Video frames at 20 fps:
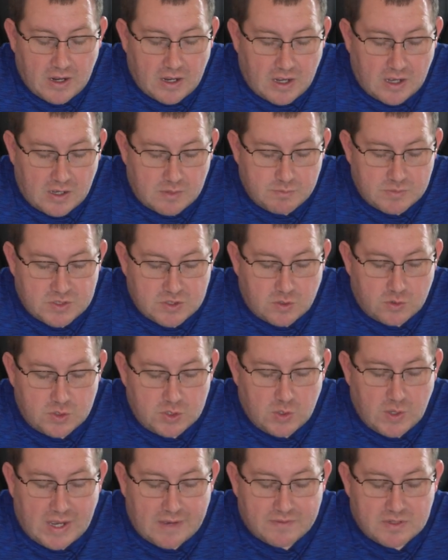Um, so
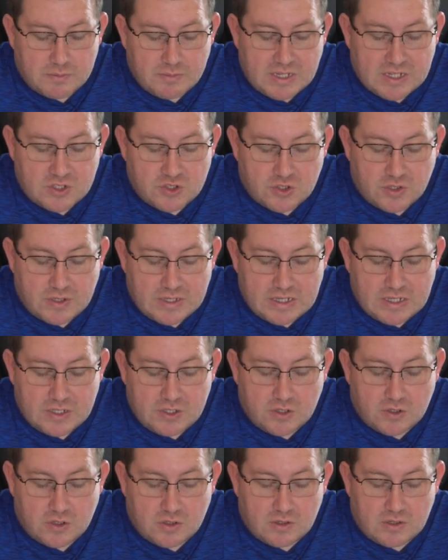you have to make sure that
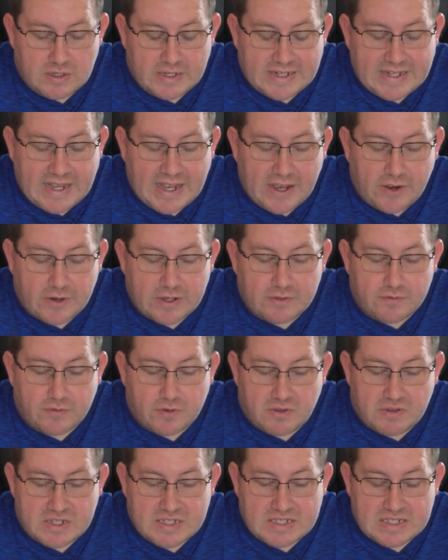you're accounting
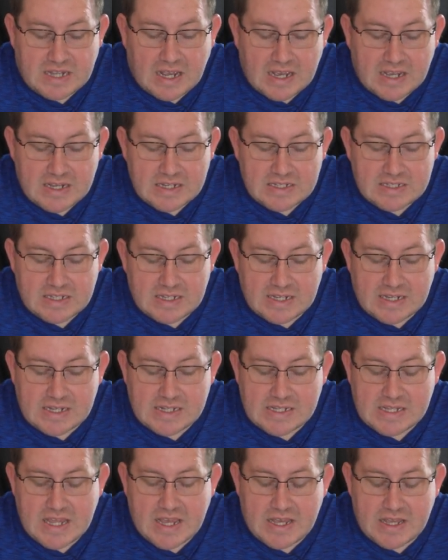for the size
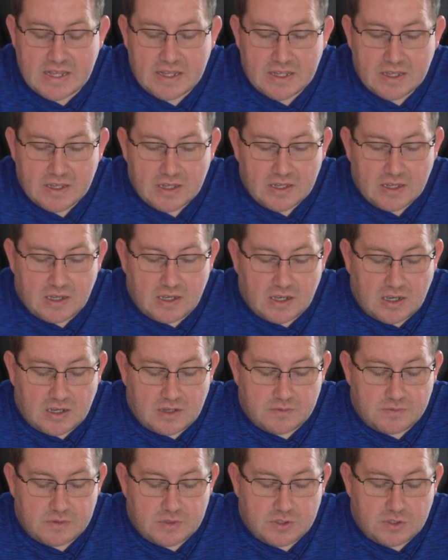and that uh,